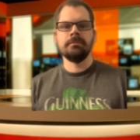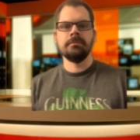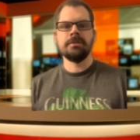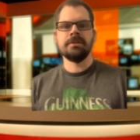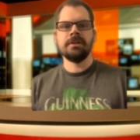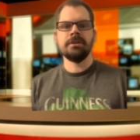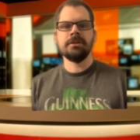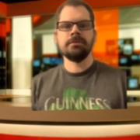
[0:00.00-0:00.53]

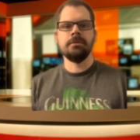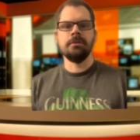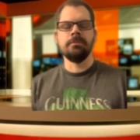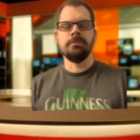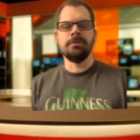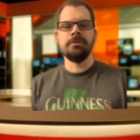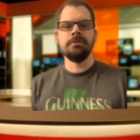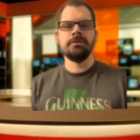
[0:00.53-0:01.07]
sexual
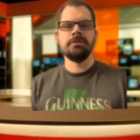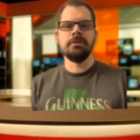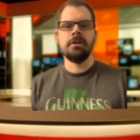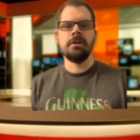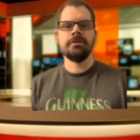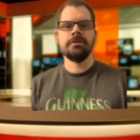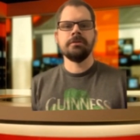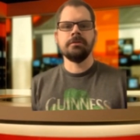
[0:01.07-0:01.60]
abuse
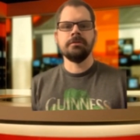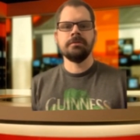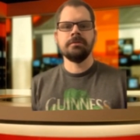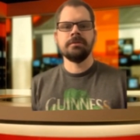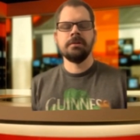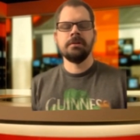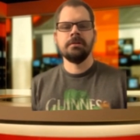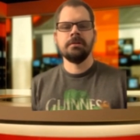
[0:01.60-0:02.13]

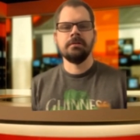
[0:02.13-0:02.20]
lawsuits